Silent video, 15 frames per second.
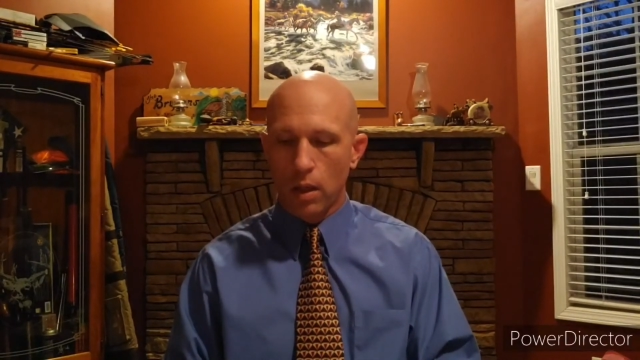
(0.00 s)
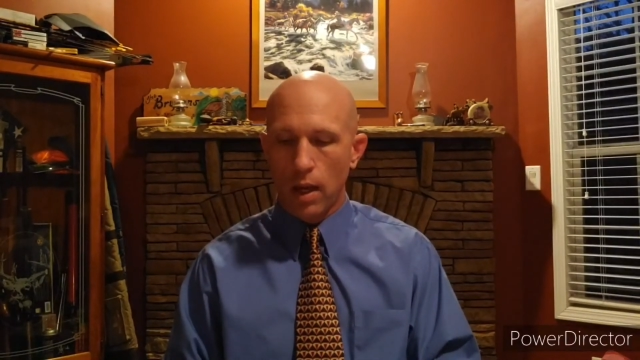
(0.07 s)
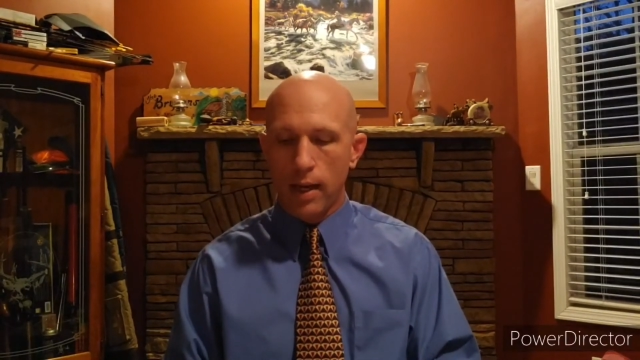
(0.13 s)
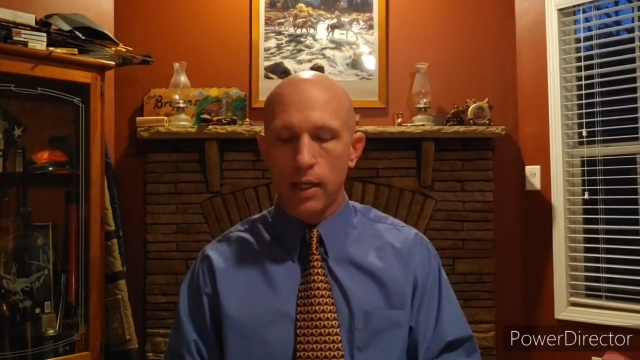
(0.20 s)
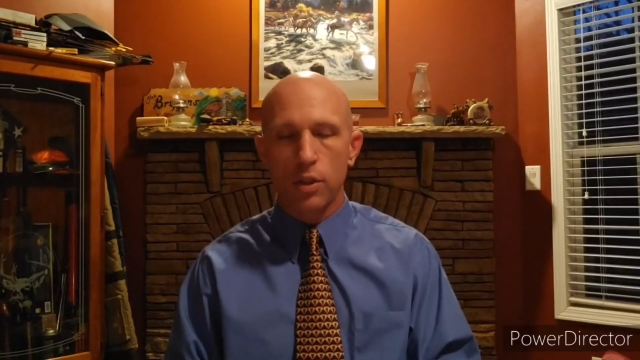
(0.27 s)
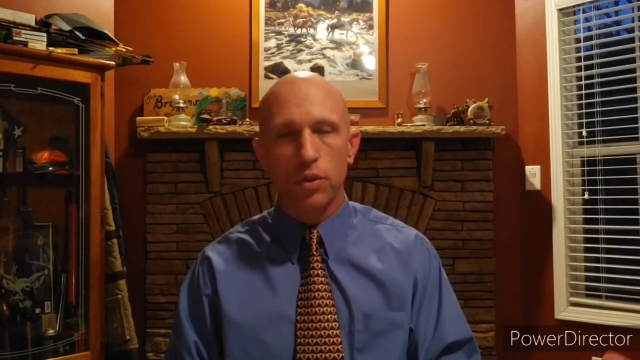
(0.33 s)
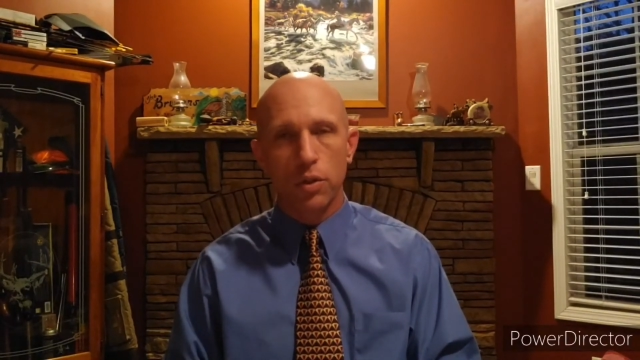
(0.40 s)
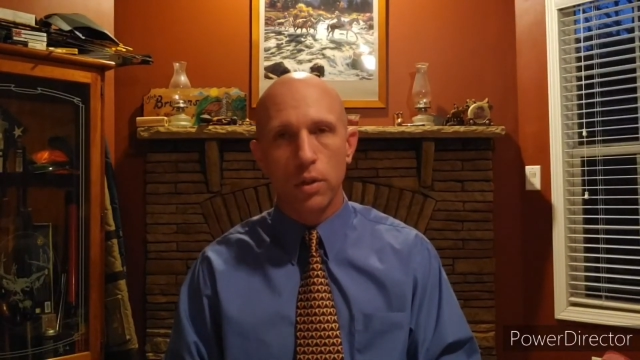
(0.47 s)

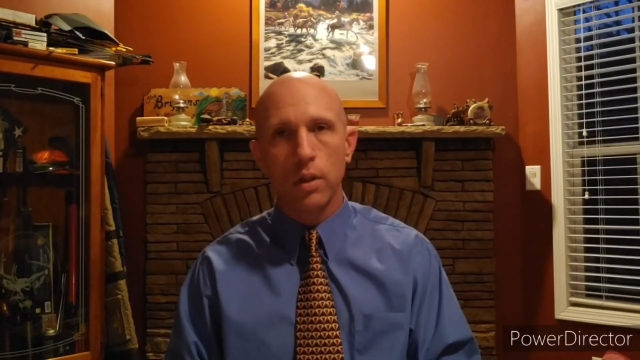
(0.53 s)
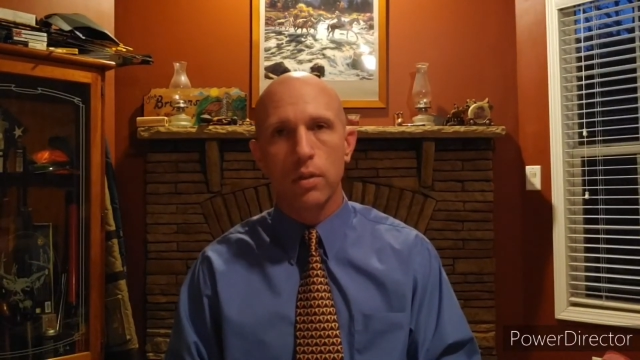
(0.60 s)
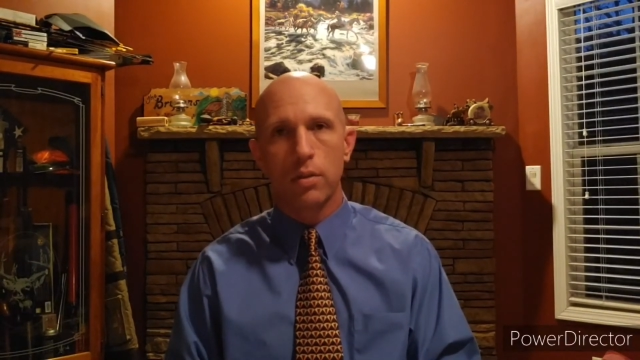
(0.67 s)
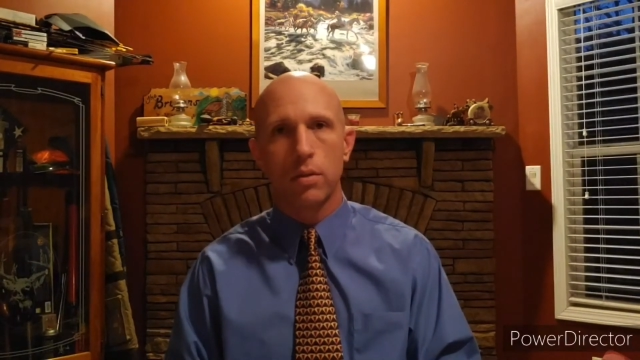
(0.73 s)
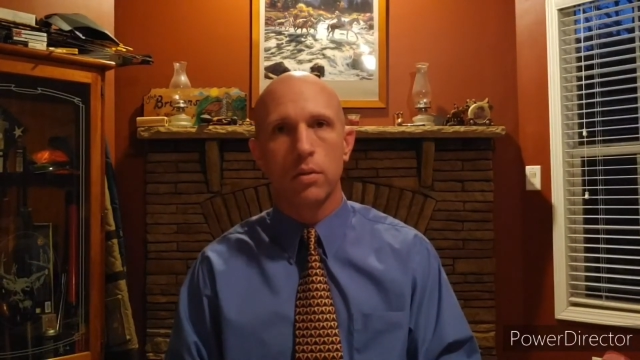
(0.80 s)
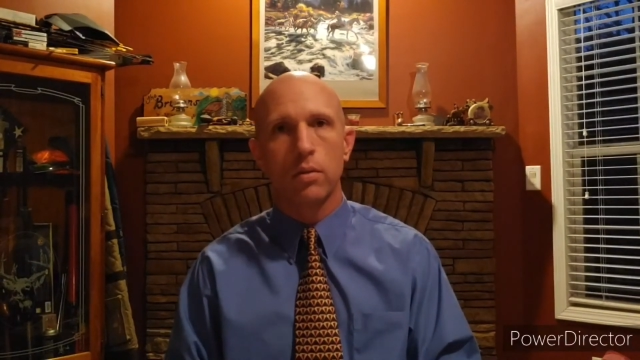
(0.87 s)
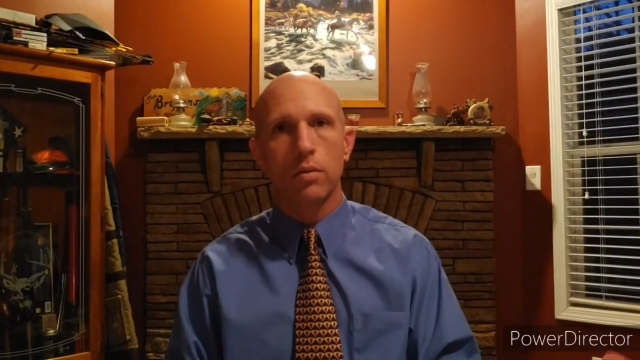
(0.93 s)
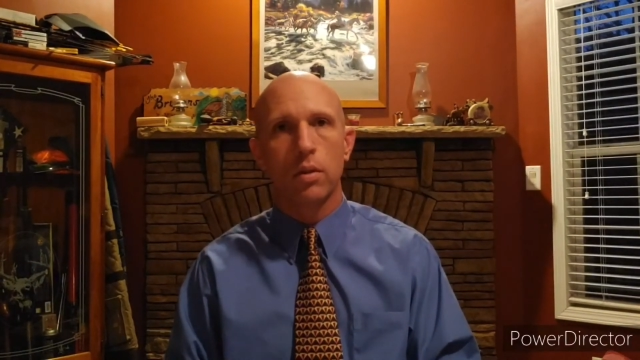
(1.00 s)
And it's good
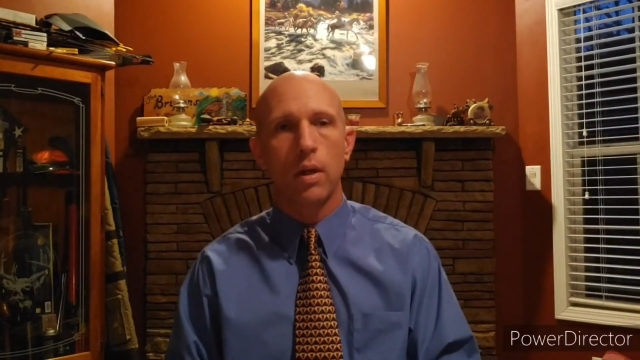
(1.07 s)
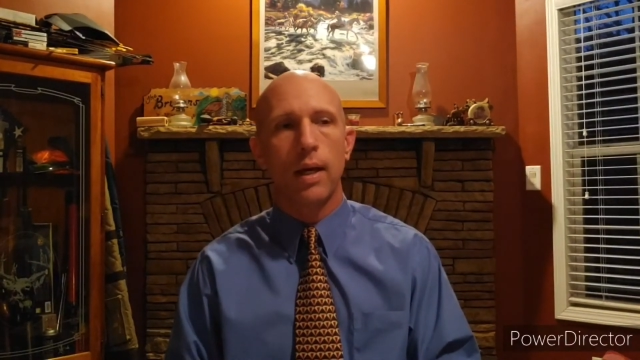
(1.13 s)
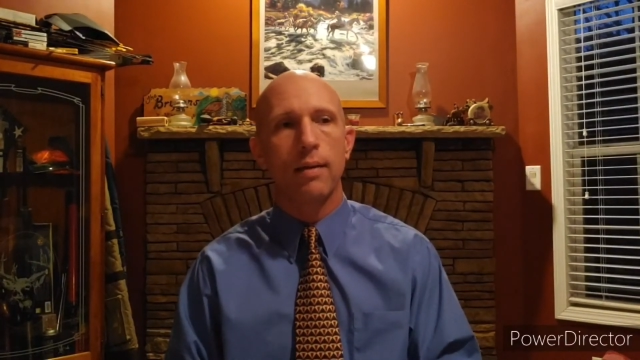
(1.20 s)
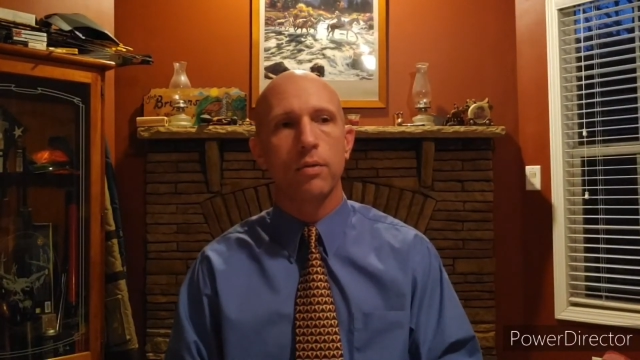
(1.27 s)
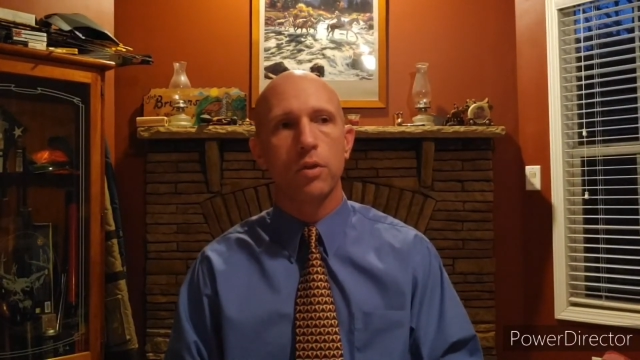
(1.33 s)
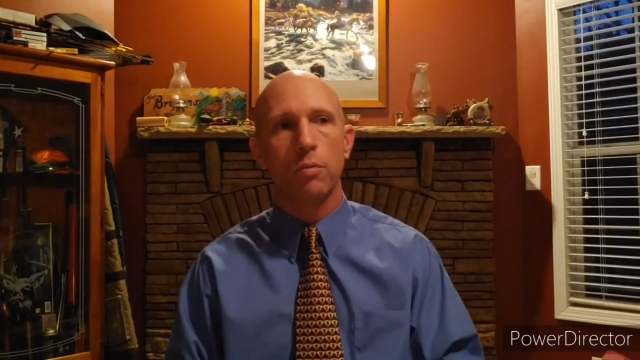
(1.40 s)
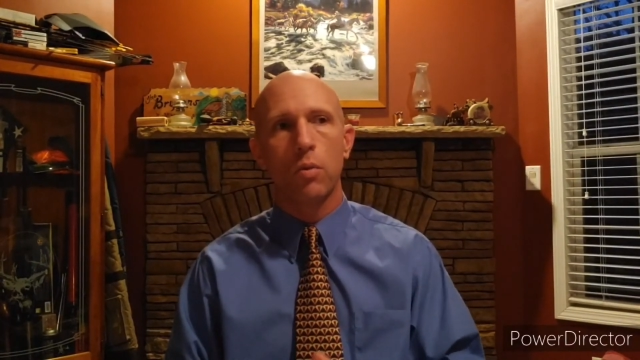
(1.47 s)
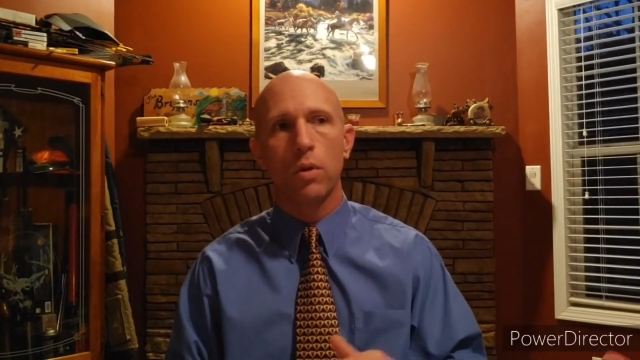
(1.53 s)
to, to
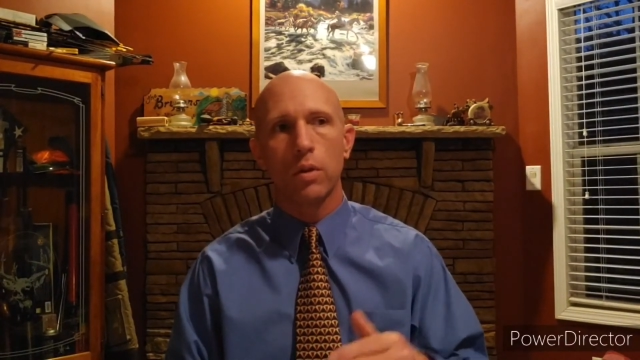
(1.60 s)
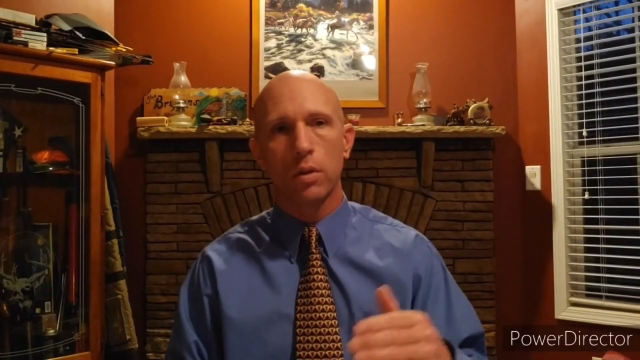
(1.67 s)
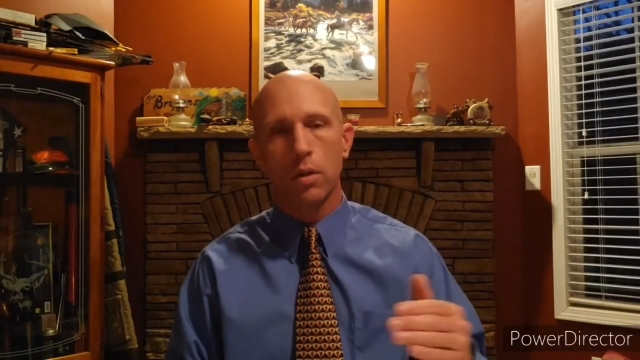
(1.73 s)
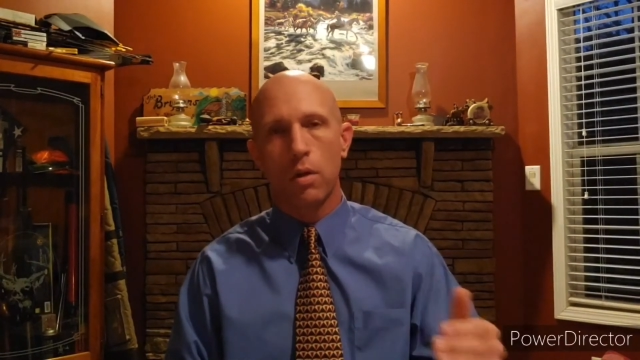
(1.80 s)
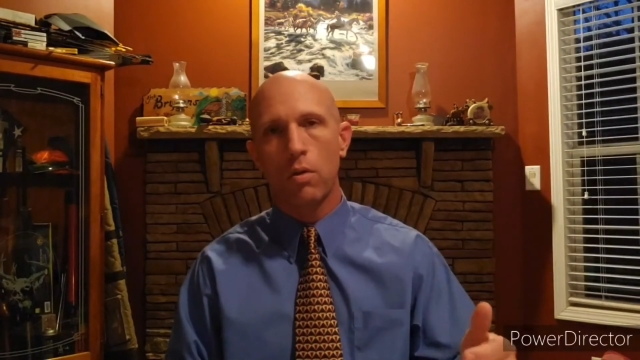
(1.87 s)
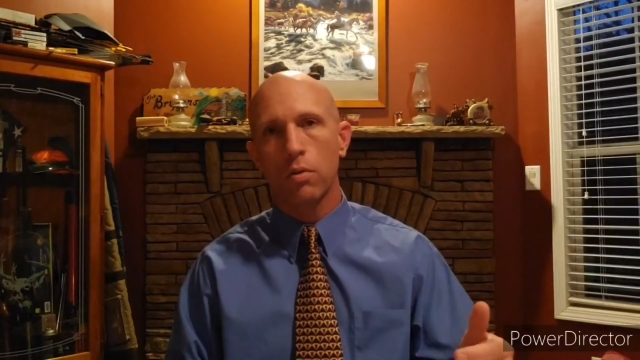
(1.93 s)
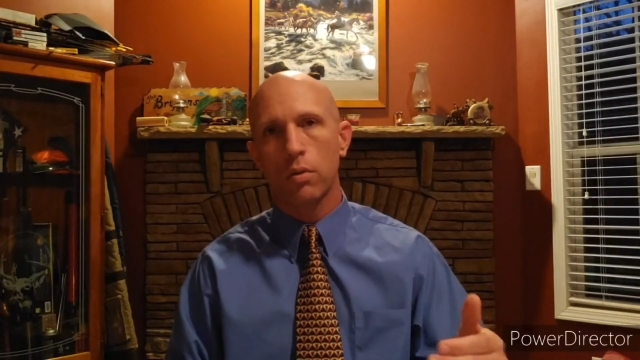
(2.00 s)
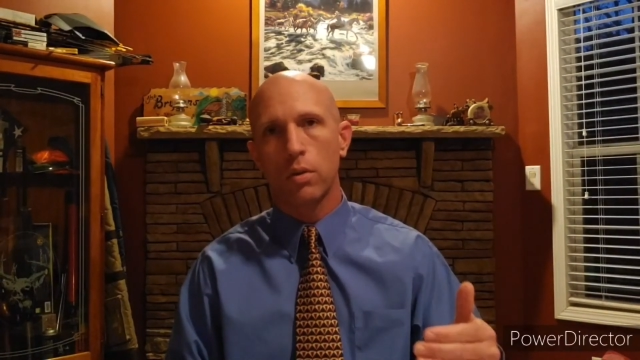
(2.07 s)
have someone to
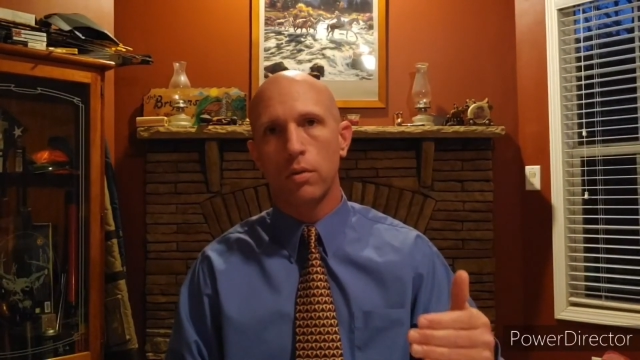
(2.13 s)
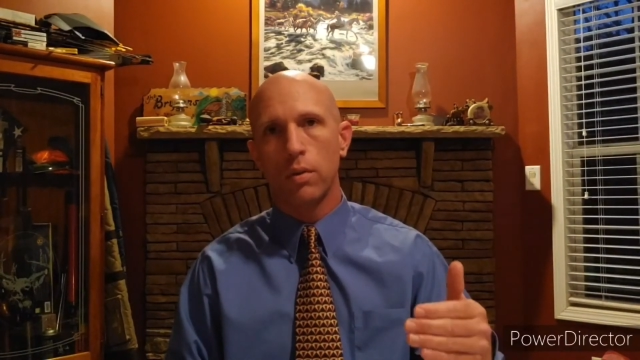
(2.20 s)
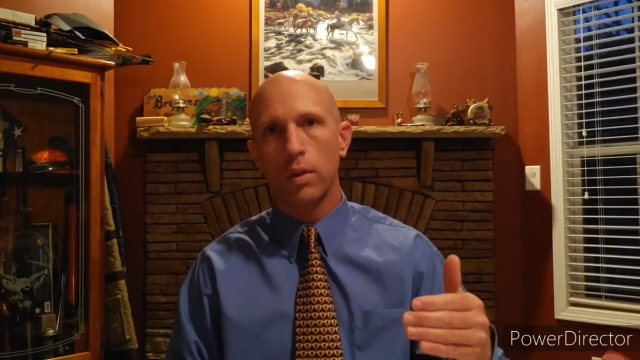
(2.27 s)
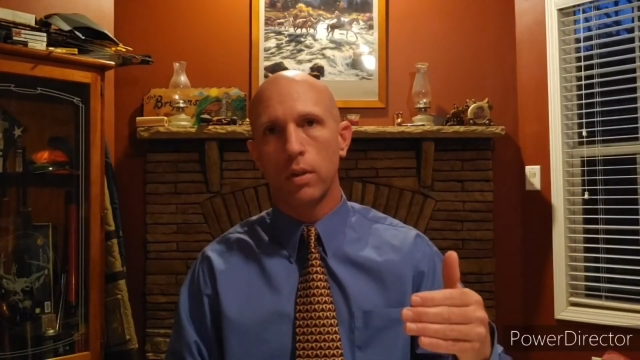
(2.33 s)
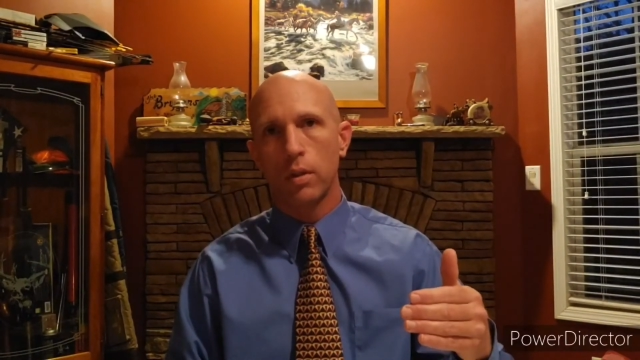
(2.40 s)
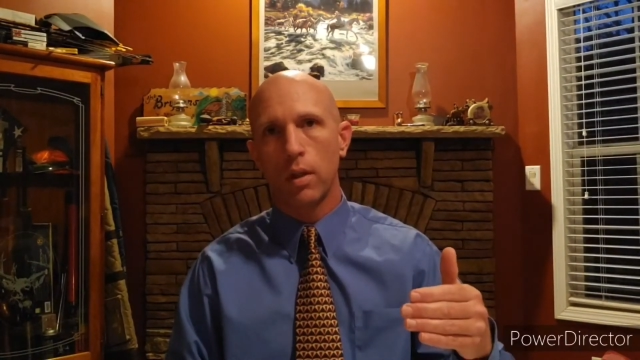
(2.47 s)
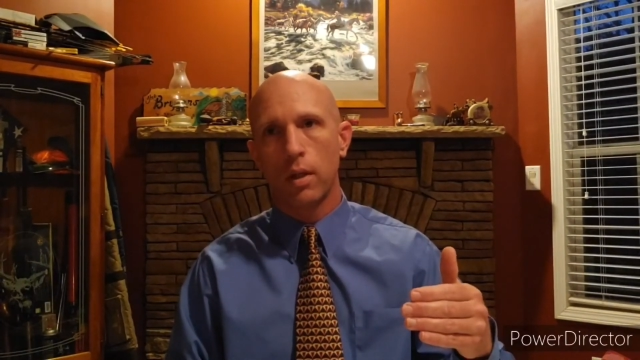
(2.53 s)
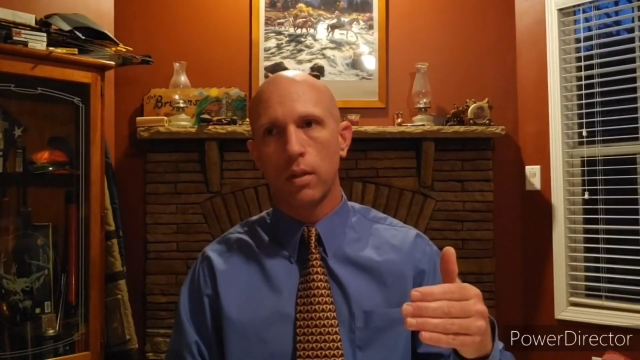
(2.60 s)
talk to and,